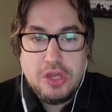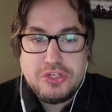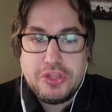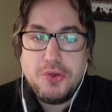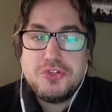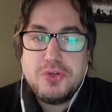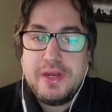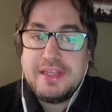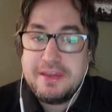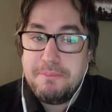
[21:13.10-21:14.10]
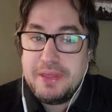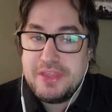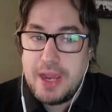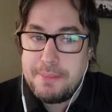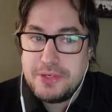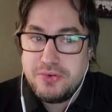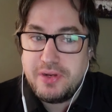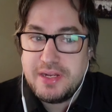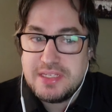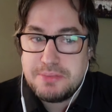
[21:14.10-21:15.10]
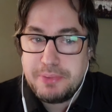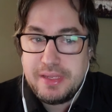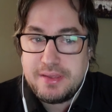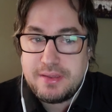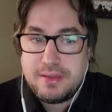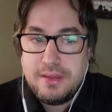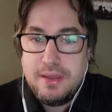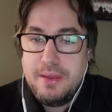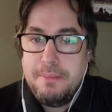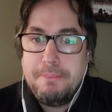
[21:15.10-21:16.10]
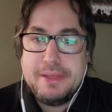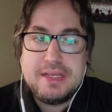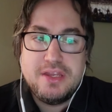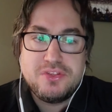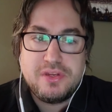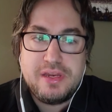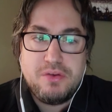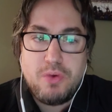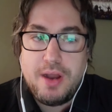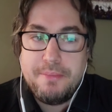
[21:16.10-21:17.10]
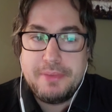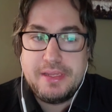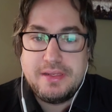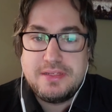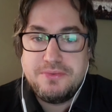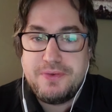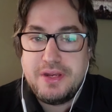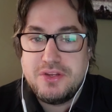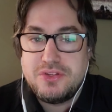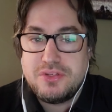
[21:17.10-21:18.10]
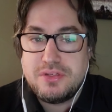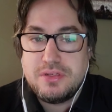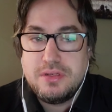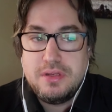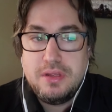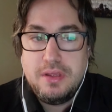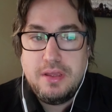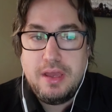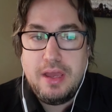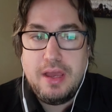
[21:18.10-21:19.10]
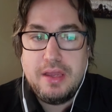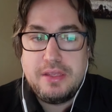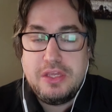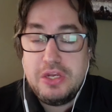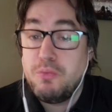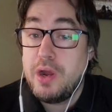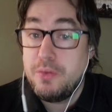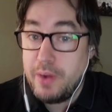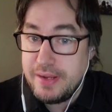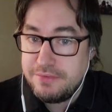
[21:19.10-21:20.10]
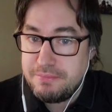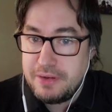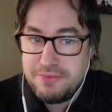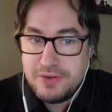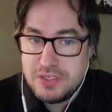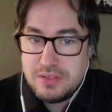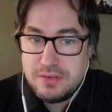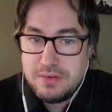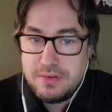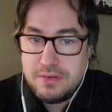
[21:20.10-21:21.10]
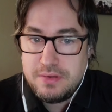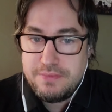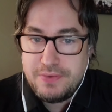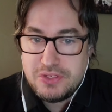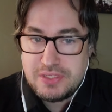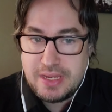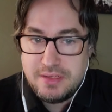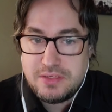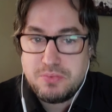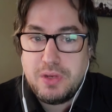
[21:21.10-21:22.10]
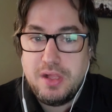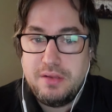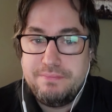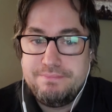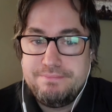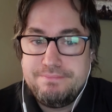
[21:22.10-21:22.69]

to those who didn't give me the opportunity to speak because you didn't want me to finish, you didn't want to wait for me to finish sentence, well,